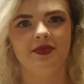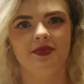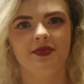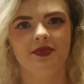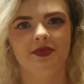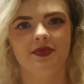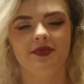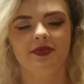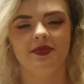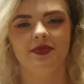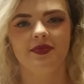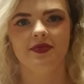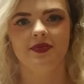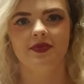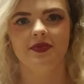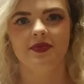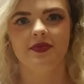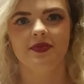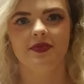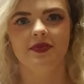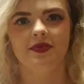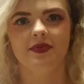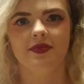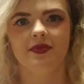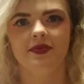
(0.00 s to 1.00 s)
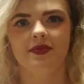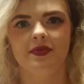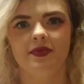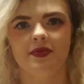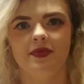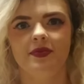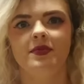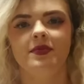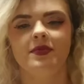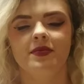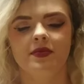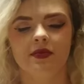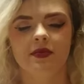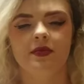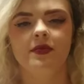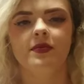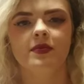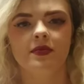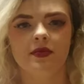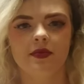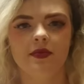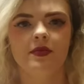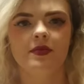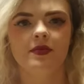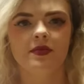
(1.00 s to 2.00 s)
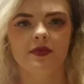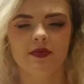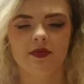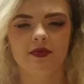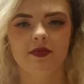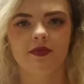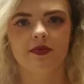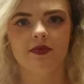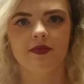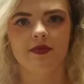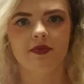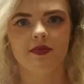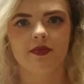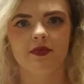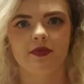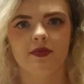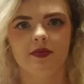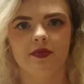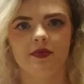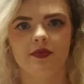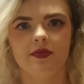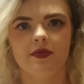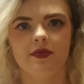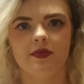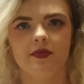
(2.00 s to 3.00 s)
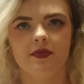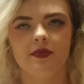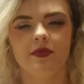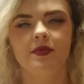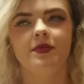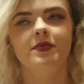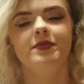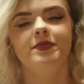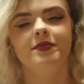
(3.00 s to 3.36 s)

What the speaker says: The person shown says nothing.